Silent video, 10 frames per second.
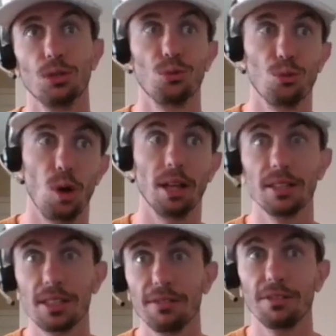
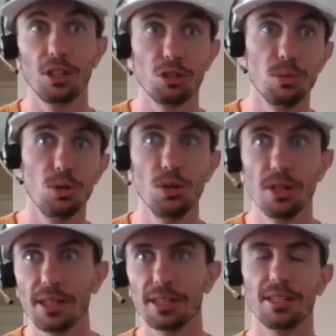relatively smooth
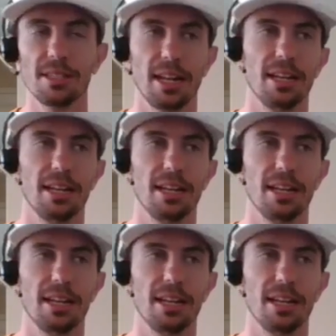in the sense that I